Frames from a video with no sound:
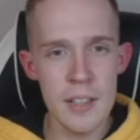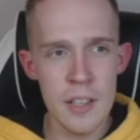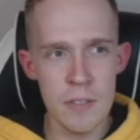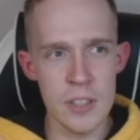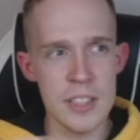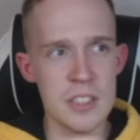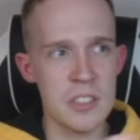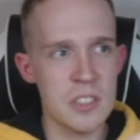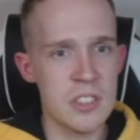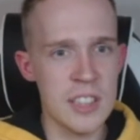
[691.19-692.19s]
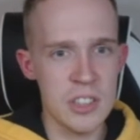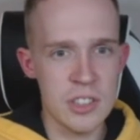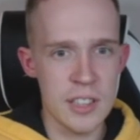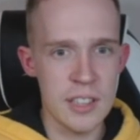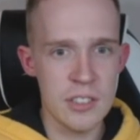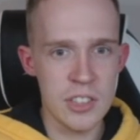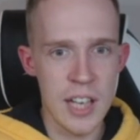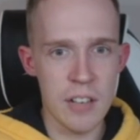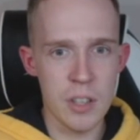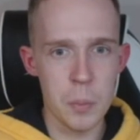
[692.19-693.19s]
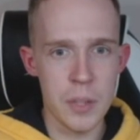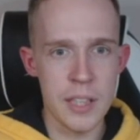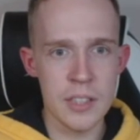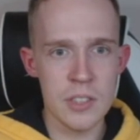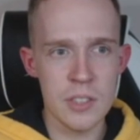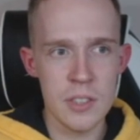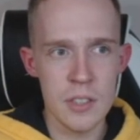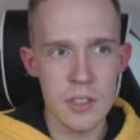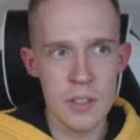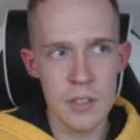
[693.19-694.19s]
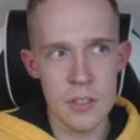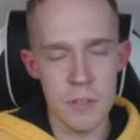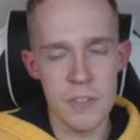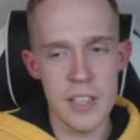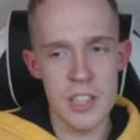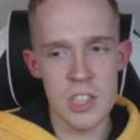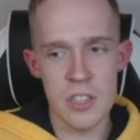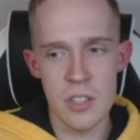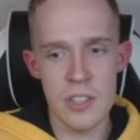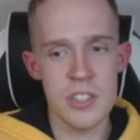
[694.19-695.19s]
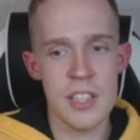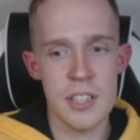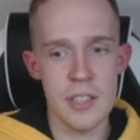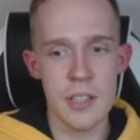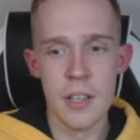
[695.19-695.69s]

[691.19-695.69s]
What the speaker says: for these 60 CRL players to finish the season